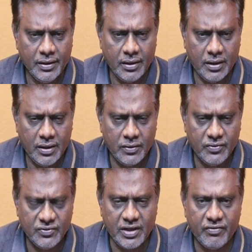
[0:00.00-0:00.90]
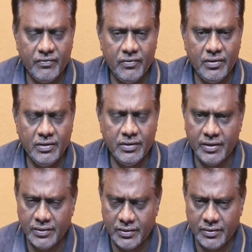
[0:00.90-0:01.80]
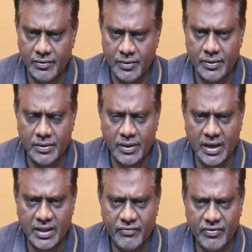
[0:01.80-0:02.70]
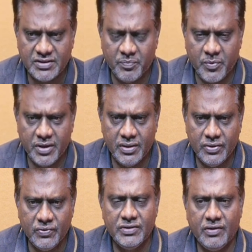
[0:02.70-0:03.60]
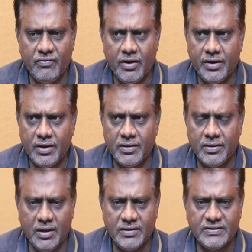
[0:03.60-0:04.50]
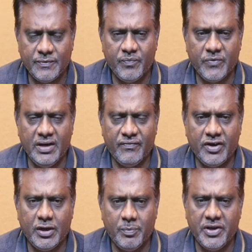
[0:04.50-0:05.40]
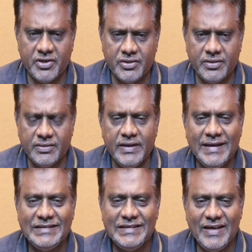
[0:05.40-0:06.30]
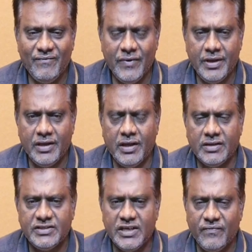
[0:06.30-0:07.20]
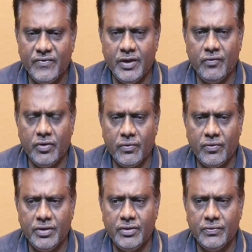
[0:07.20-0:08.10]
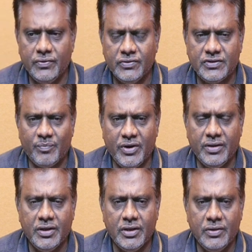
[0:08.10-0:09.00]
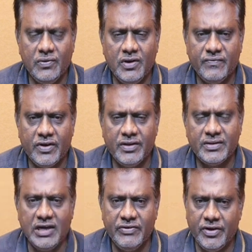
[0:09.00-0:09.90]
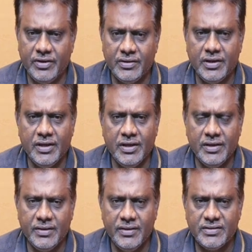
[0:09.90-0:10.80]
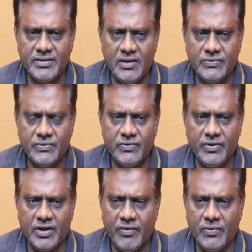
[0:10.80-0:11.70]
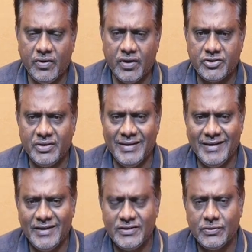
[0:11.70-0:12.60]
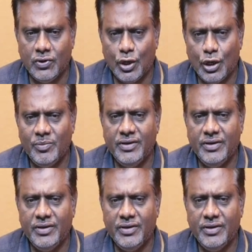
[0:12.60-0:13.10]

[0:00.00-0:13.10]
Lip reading: to survival they or otherwise somebody they use the water some different application. Same way we are going to use somebody using for the cultivator. In this also to require to construct irrigation, to develop the